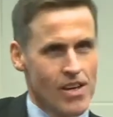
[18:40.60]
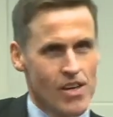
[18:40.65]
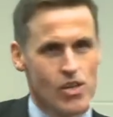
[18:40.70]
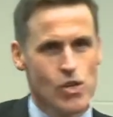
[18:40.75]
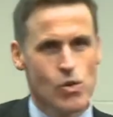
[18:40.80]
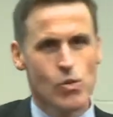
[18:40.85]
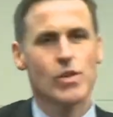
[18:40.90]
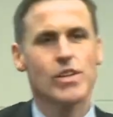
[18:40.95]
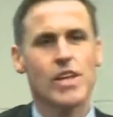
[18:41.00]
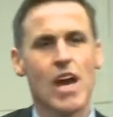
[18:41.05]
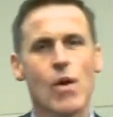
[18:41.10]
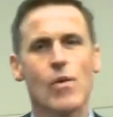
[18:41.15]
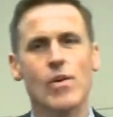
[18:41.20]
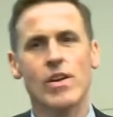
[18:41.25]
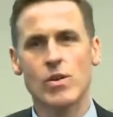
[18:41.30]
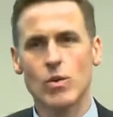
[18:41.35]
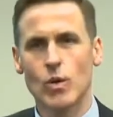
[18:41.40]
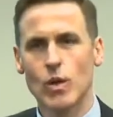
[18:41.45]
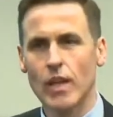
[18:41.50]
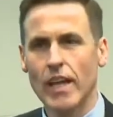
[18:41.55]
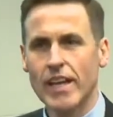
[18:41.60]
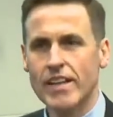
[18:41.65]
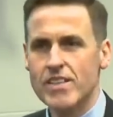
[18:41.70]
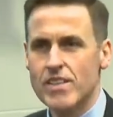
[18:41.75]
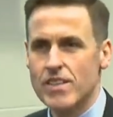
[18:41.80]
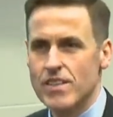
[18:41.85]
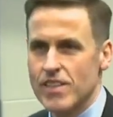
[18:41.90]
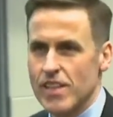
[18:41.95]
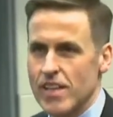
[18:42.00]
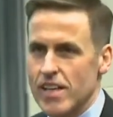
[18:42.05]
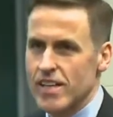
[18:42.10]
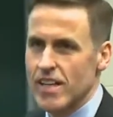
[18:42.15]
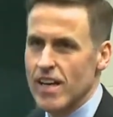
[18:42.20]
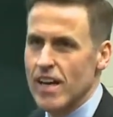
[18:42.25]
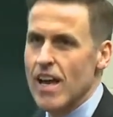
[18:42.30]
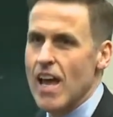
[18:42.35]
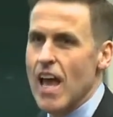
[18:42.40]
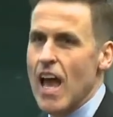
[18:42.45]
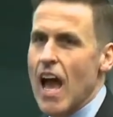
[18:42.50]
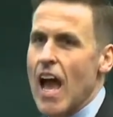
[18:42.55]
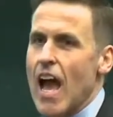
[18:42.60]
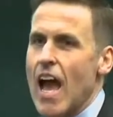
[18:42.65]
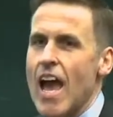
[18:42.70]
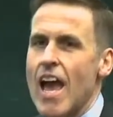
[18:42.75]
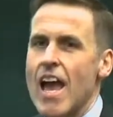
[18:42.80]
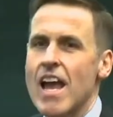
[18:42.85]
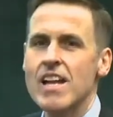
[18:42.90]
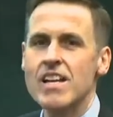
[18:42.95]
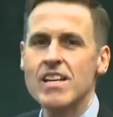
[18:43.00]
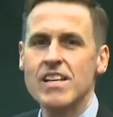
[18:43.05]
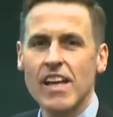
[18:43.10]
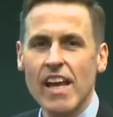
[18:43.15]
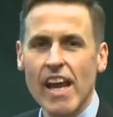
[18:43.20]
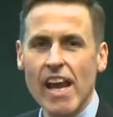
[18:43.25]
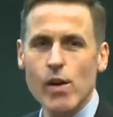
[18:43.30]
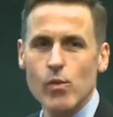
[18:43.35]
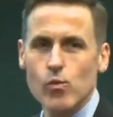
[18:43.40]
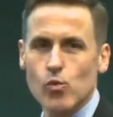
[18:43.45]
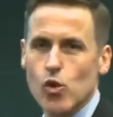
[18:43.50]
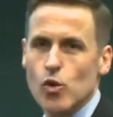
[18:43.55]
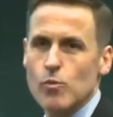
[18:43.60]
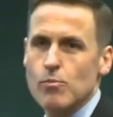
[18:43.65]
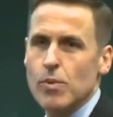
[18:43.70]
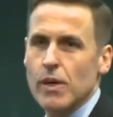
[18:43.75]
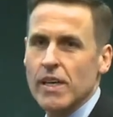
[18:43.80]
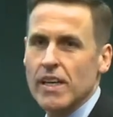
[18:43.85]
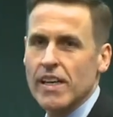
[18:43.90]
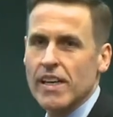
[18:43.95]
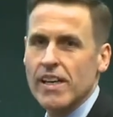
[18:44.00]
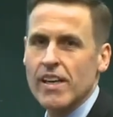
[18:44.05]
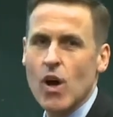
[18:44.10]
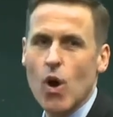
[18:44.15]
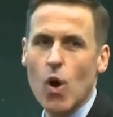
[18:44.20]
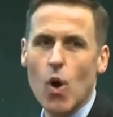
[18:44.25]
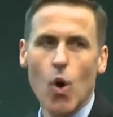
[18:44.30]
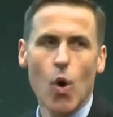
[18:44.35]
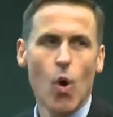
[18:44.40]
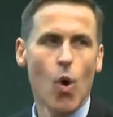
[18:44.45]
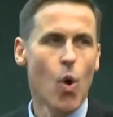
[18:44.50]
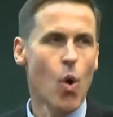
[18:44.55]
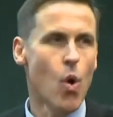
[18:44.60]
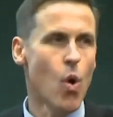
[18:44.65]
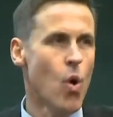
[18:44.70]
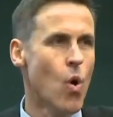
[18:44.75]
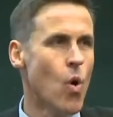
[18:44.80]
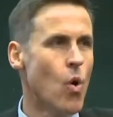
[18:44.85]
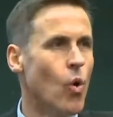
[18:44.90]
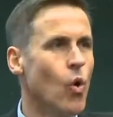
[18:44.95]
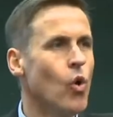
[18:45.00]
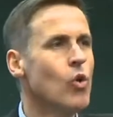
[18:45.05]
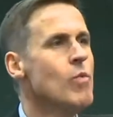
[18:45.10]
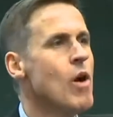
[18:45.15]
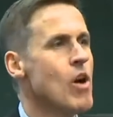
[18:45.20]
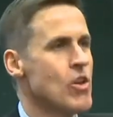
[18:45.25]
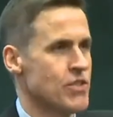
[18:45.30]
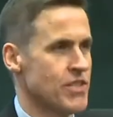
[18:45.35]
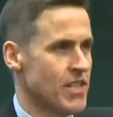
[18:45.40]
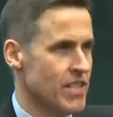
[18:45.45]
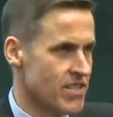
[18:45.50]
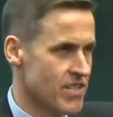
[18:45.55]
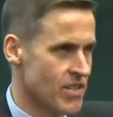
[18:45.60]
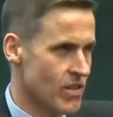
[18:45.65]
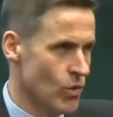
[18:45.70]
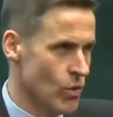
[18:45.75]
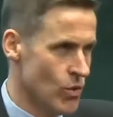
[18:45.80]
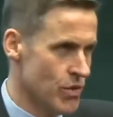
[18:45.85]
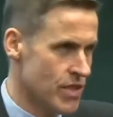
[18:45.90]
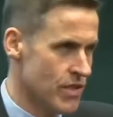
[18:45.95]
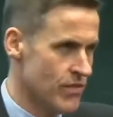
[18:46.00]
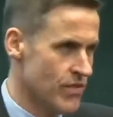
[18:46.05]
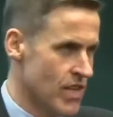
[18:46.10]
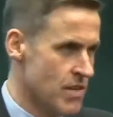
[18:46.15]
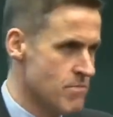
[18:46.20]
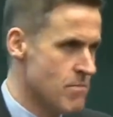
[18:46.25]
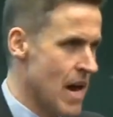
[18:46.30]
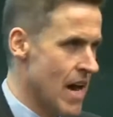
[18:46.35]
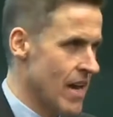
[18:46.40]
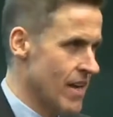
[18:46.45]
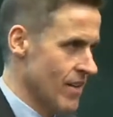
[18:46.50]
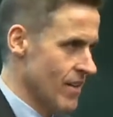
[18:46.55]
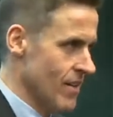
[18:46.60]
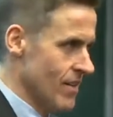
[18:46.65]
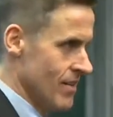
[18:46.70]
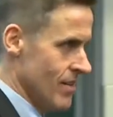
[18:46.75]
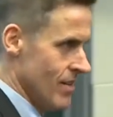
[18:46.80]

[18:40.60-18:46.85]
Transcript: you would go into a lecture theatre and it would be almost exclusively male.